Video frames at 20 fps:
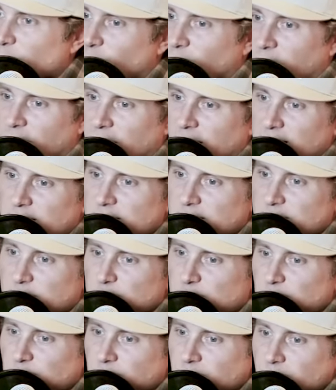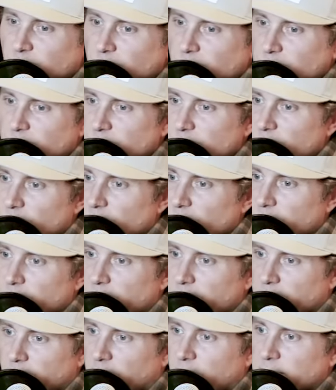walked
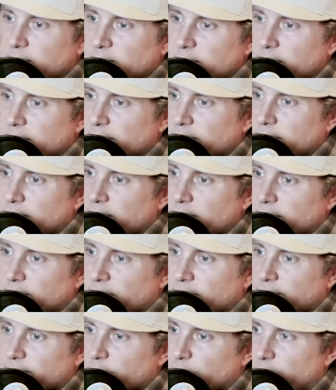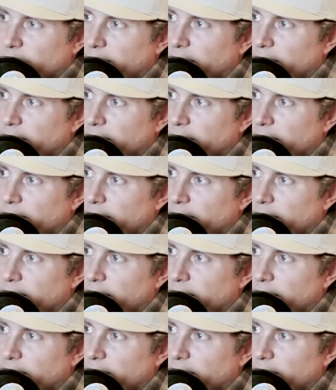and hunted for